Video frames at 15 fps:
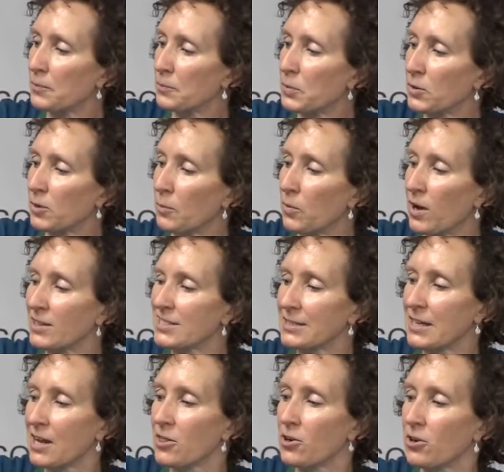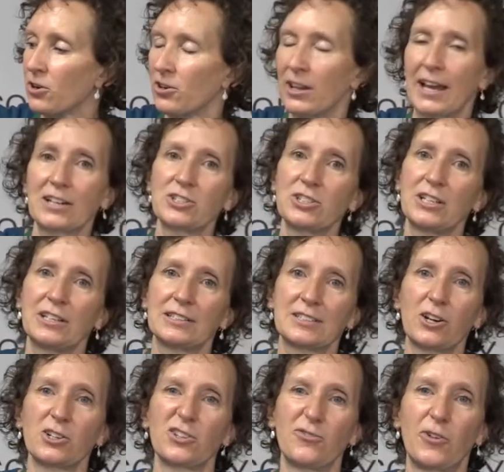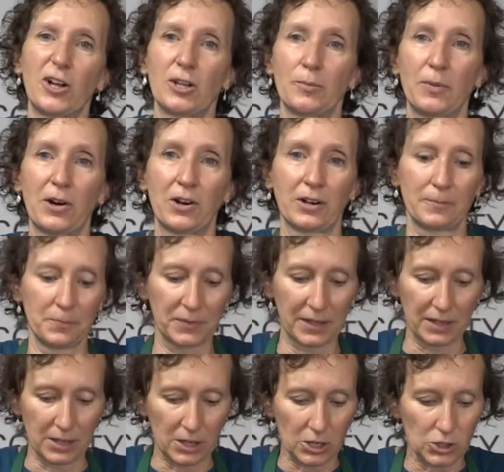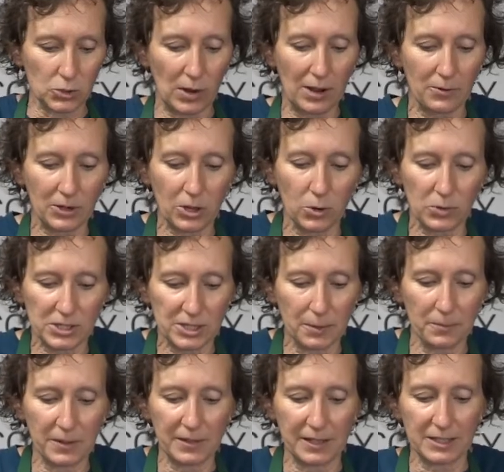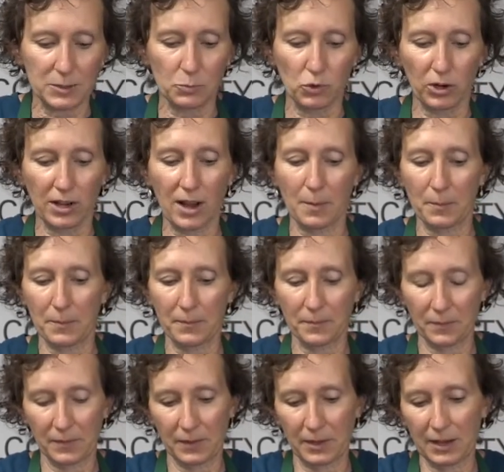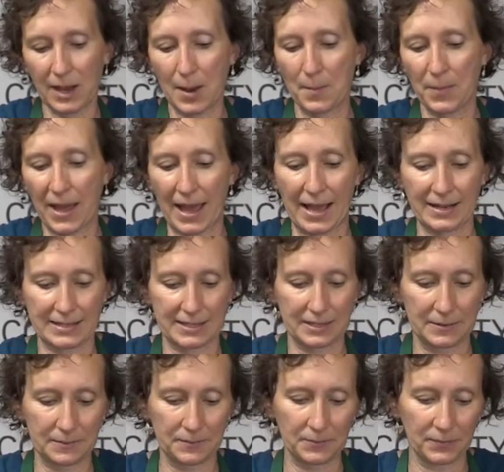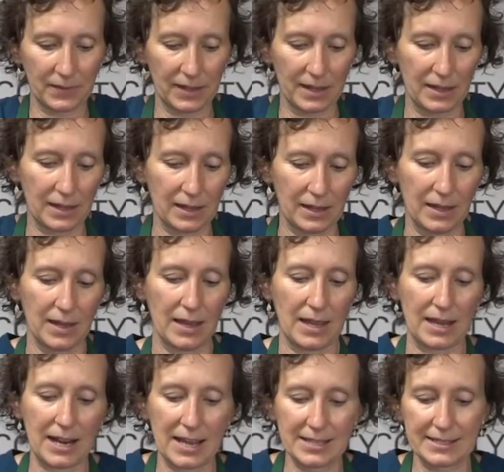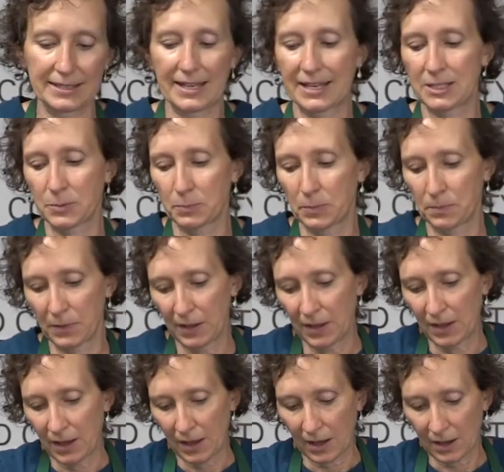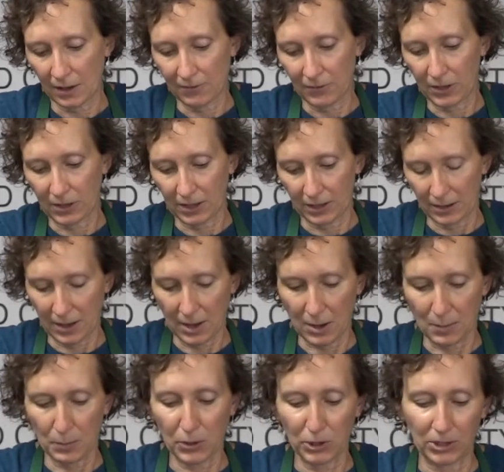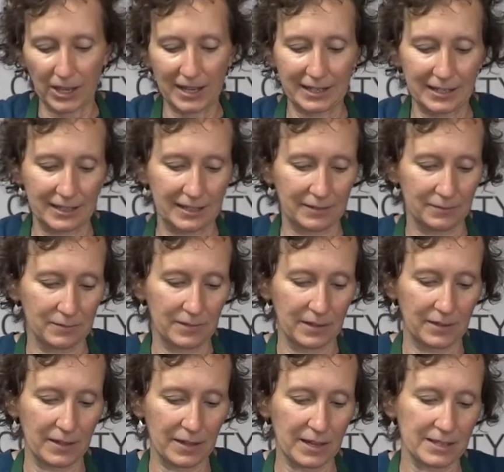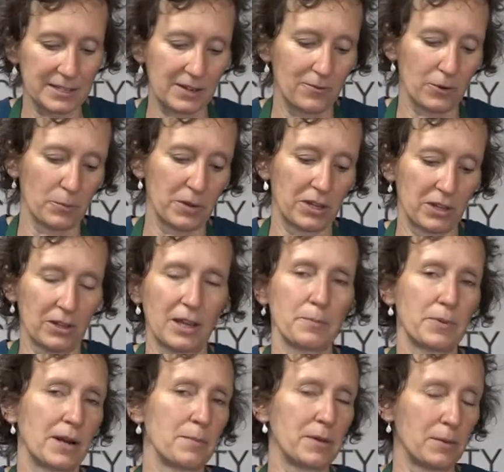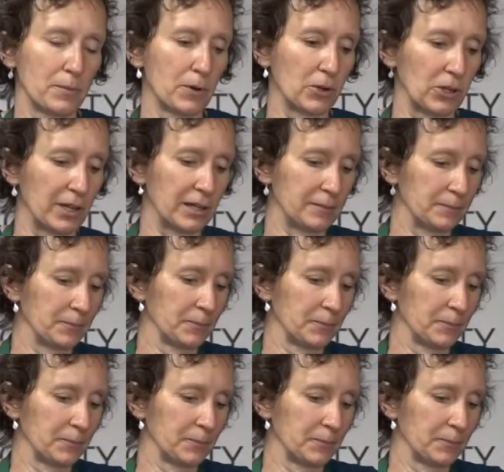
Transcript: put the ball together, it'll actually start to fall apart. So I would go with something that's more compact and has less of the perlite in it. I think I said vermiculite, but I meant perlite.